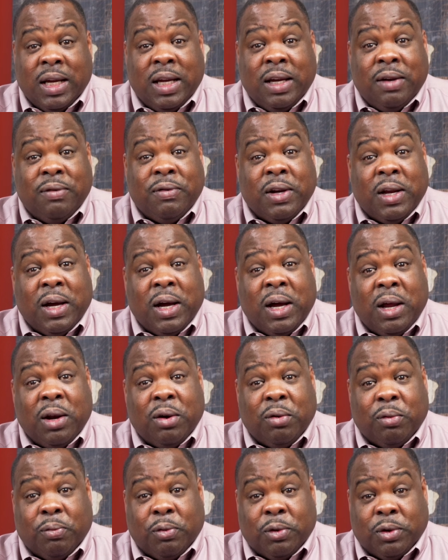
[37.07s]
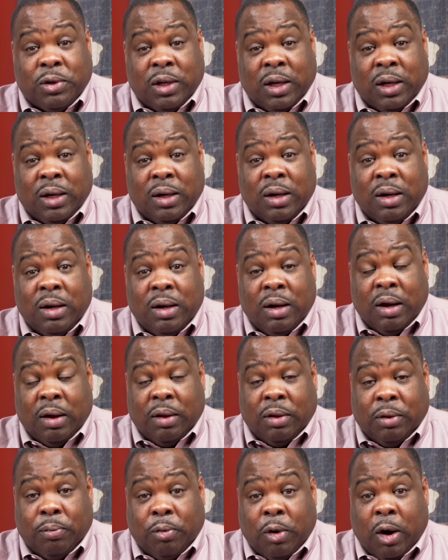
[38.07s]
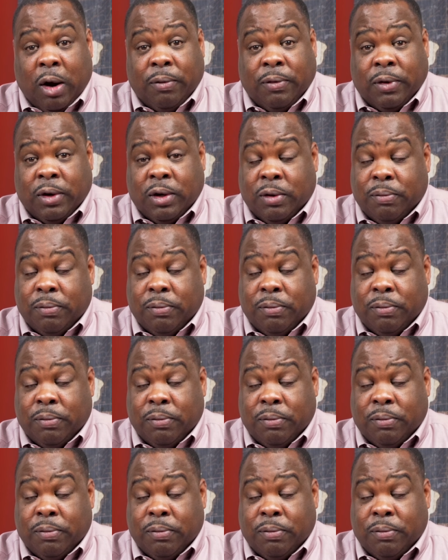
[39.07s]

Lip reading: even 100% of the profit,